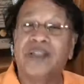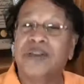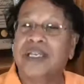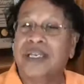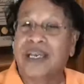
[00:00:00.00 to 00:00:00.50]
and
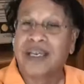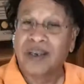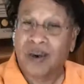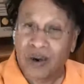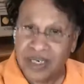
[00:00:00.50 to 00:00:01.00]
you need a
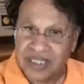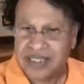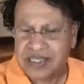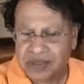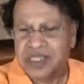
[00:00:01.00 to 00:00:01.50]

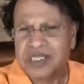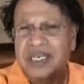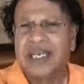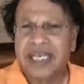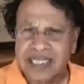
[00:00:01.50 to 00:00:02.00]
auditor. So
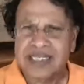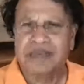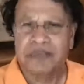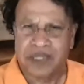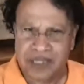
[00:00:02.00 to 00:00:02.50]

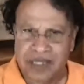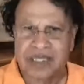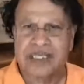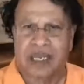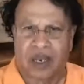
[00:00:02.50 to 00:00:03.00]

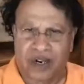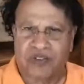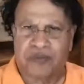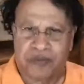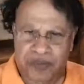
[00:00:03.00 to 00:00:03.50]
it's a lot
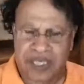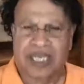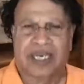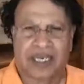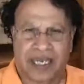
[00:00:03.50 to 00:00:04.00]
of
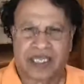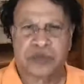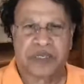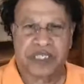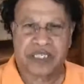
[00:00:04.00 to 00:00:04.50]
real
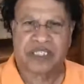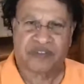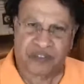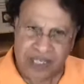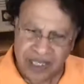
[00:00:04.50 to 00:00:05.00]
experts in
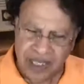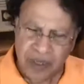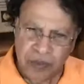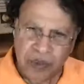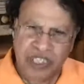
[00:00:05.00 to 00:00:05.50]
the field.
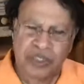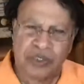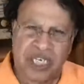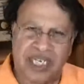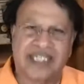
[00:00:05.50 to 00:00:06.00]
Pull it
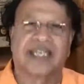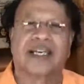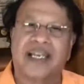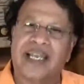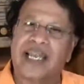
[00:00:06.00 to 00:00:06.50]

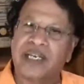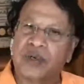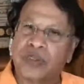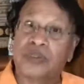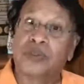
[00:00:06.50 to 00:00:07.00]
together
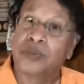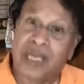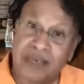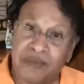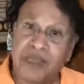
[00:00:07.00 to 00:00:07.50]
and go through,
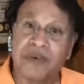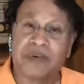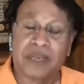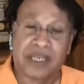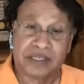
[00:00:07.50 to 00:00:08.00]
and we
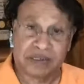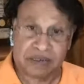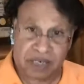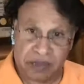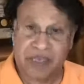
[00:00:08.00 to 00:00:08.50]
were
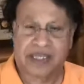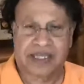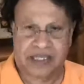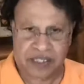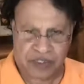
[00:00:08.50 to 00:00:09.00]
extremely
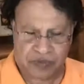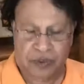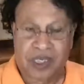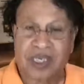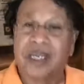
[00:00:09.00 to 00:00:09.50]

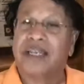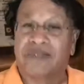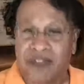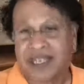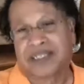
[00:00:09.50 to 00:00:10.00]
successful.
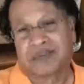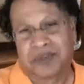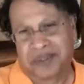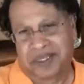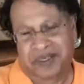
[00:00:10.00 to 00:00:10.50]
In fact,
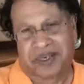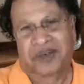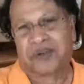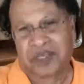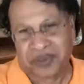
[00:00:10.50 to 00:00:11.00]
I
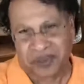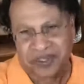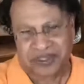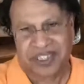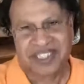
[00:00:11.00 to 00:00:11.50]
don't want to go
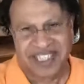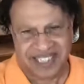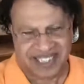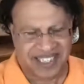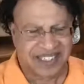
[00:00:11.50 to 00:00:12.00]
into the
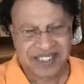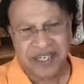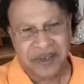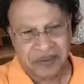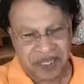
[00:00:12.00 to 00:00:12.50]
details.
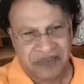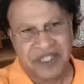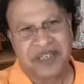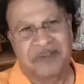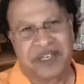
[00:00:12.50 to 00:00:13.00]
When
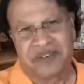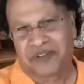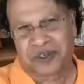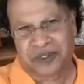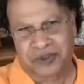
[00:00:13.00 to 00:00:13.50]
we went
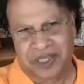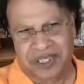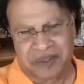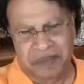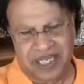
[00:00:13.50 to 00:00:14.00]
for
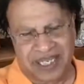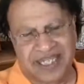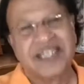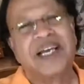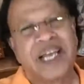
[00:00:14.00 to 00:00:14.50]
200
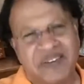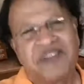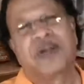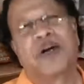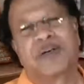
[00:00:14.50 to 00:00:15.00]
million,
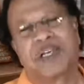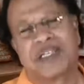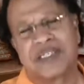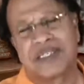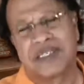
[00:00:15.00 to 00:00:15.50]
and we got
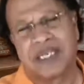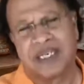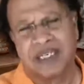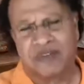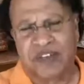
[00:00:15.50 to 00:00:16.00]

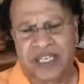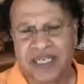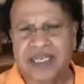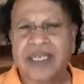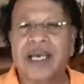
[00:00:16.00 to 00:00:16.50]

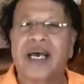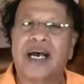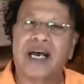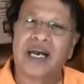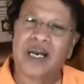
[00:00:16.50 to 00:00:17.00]
significant
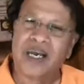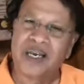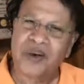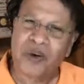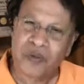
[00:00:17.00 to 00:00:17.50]

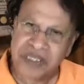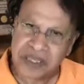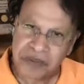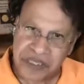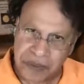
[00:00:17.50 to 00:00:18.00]

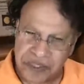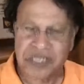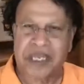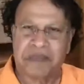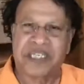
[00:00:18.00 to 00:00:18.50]

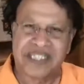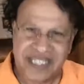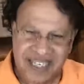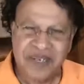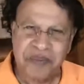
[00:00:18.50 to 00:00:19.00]
oversubscription. That
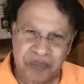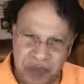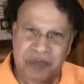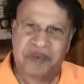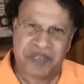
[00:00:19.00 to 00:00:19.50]
means
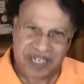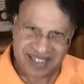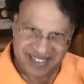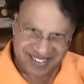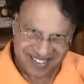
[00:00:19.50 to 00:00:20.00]
people
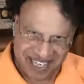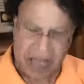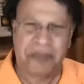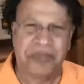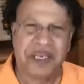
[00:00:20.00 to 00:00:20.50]
were
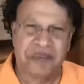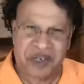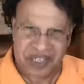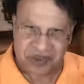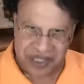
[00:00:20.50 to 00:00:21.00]
happy
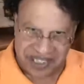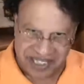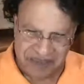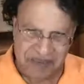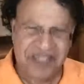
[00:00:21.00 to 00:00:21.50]
about our
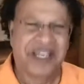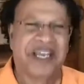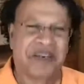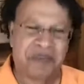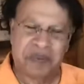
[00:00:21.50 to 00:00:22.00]
team,
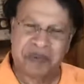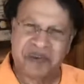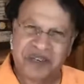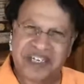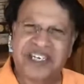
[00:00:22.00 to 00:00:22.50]
and people
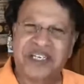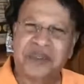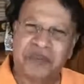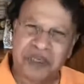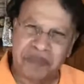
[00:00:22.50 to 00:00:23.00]
were ready
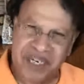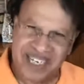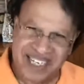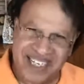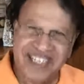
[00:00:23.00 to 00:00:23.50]
to put
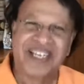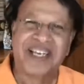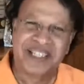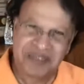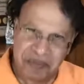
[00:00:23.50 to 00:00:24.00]
money in.
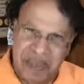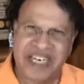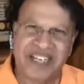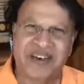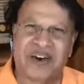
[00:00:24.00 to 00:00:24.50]
They were
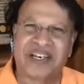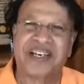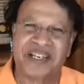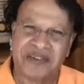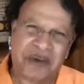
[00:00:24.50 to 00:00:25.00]
betting
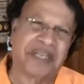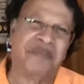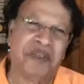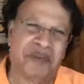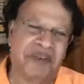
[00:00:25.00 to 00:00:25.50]
on
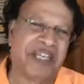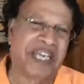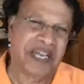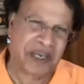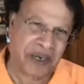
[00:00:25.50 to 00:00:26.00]
what we
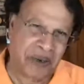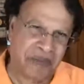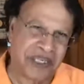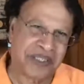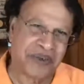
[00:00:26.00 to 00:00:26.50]
can
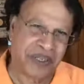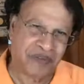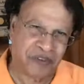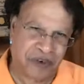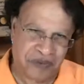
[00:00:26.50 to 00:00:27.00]
accomplish
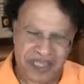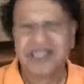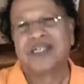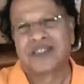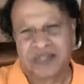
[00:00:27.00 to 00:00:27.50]
going forward.
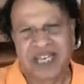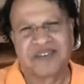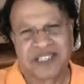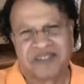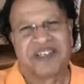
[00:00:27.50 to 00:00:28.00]
So
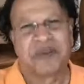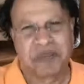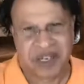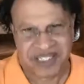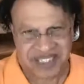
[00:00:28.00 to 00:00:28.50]
that was a very
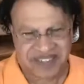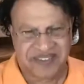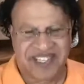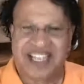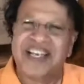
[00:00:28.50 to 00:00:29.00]

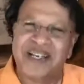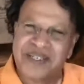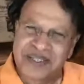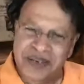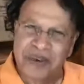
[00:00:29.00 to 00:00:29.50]
positive thing.
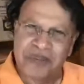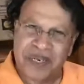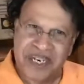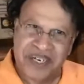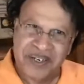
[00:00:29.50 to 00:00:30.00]
So
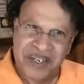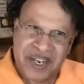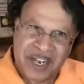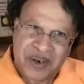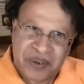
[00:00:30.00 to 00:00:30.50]

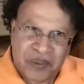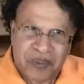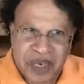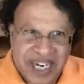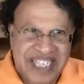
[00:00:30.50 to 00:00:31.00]
I don't know
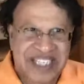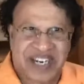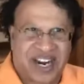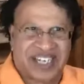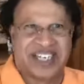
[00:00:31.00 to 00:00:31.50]
where I
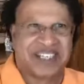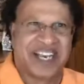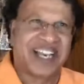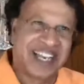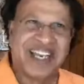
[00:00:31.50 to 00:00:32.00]
started,
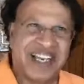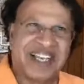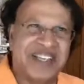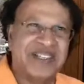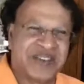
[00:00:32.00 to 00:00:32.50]
Doug.
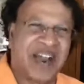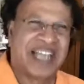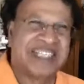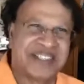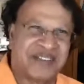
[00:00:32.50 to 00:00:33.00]
So
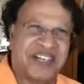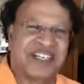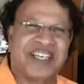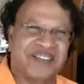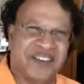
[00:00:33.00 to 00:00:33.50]
I just
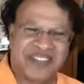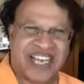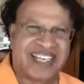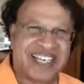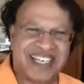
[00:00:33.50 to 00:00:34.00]
want to give you
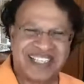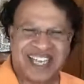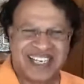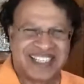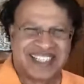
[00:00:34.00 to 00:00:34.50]

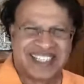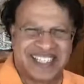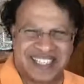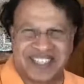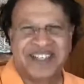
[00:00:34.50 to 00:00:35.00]

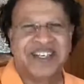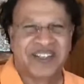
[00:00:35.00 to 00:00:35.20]
that